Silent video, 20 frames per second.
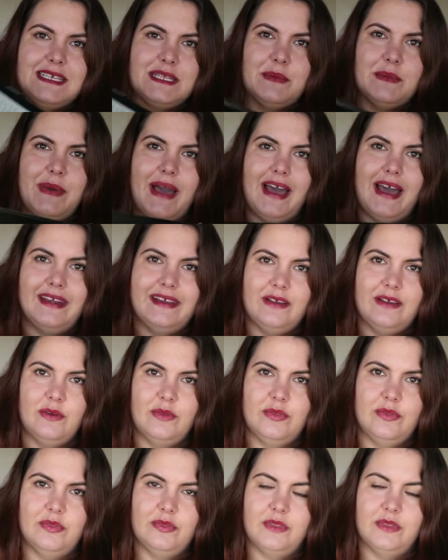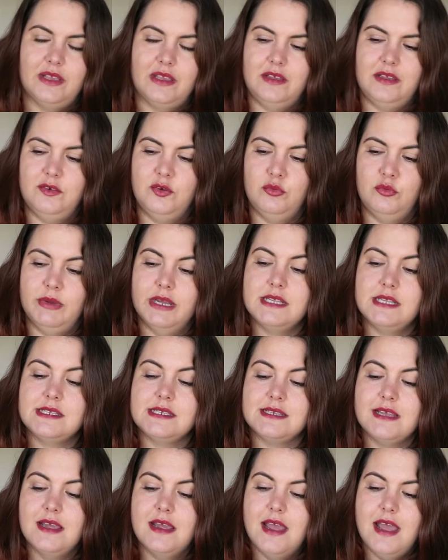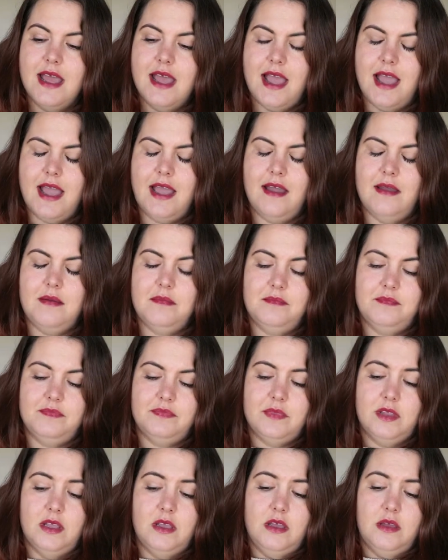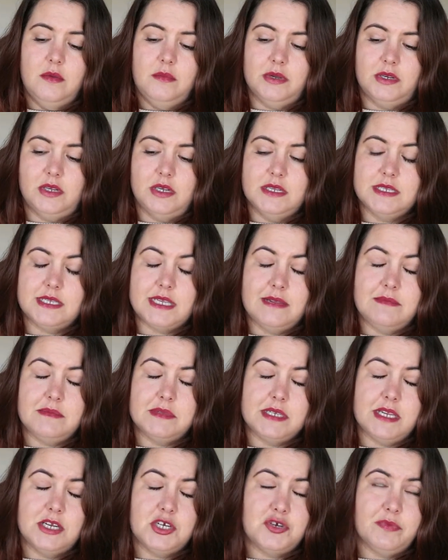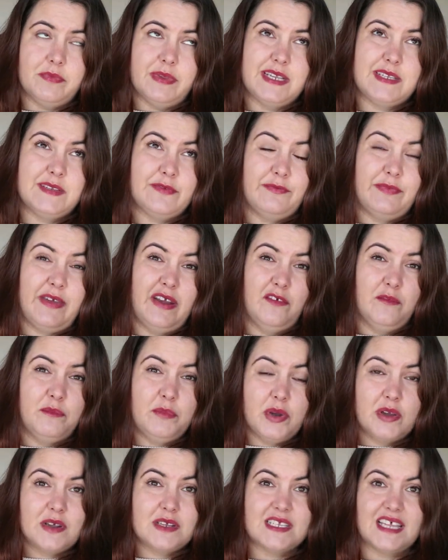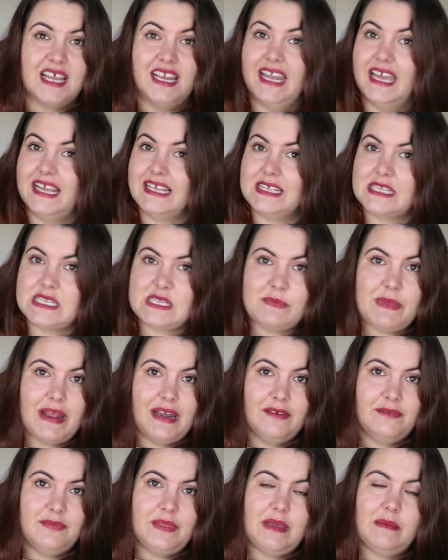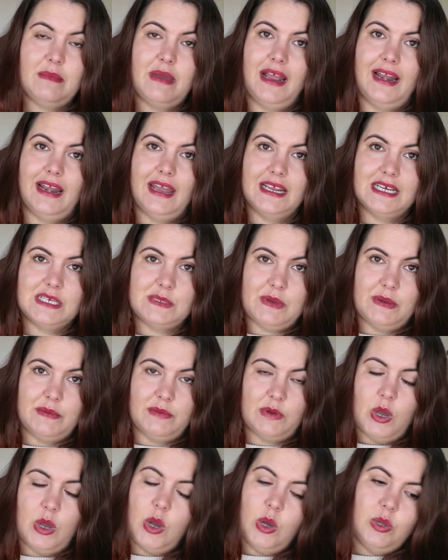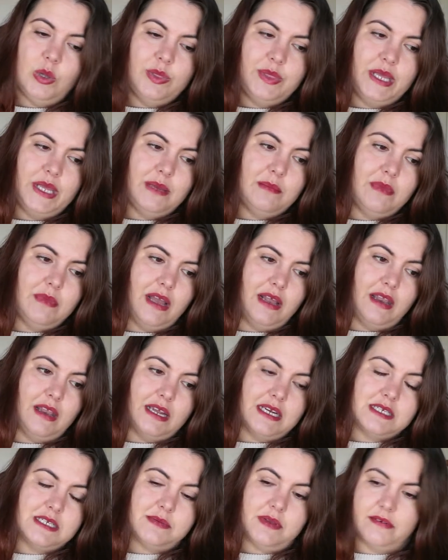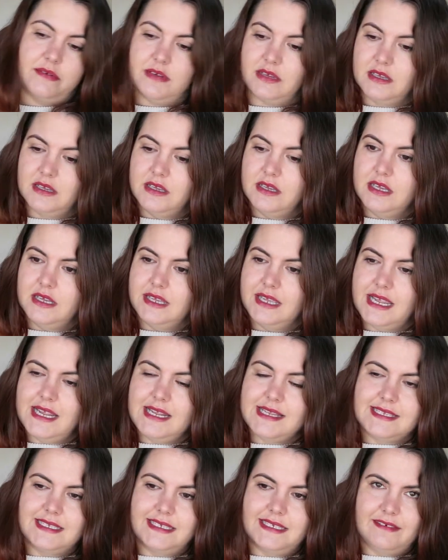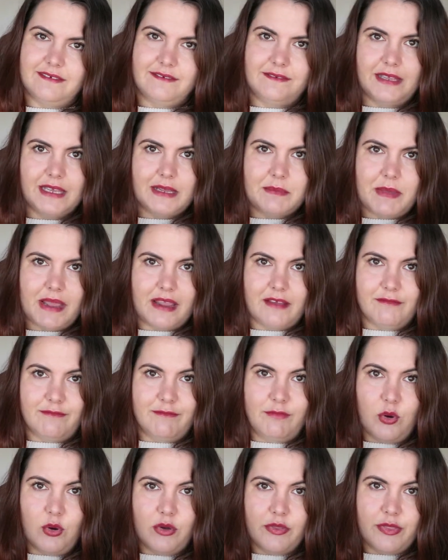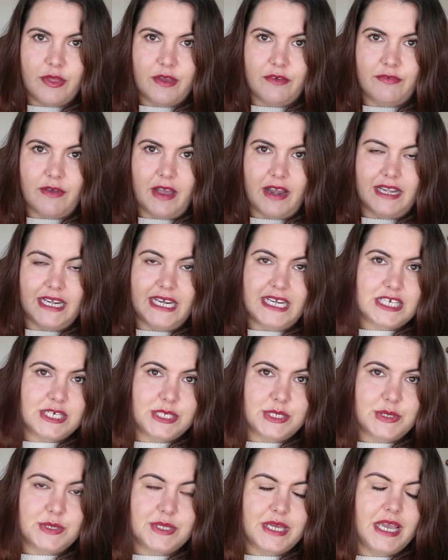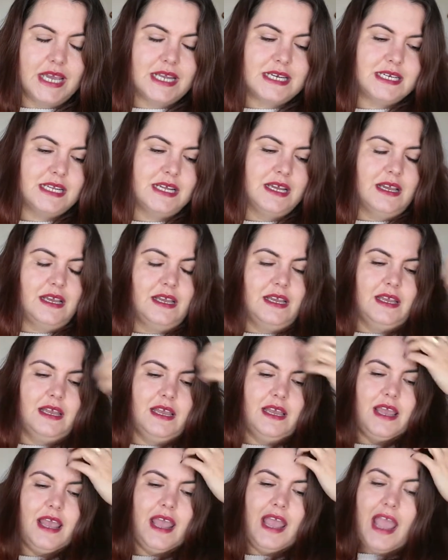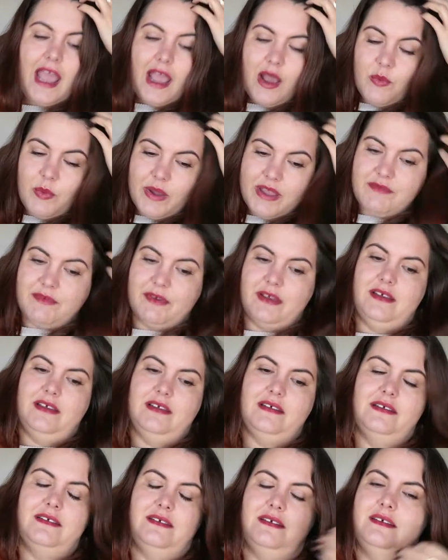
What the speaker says: to the party on the Kindle buzz, because I'm such a massive fan of books. I like the smell of them. I like to be able to hold them. I like to be able to easily flick back and forth if I need to do that. However,